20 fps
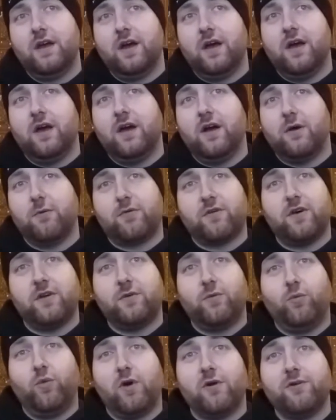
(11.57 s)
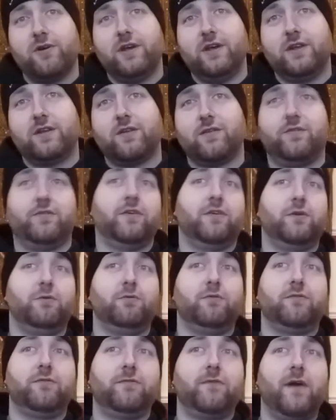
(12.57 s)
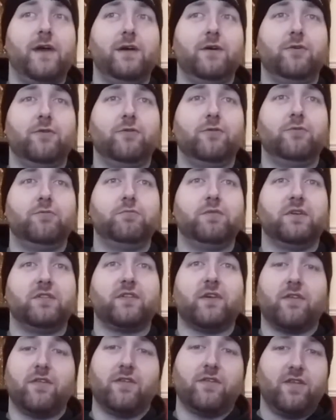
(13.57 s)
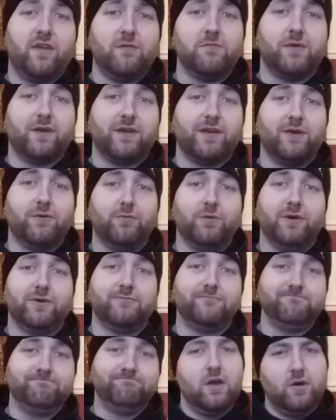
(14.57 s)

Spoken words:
I was kind of worried that it would fail, but it doesn't seem like it will.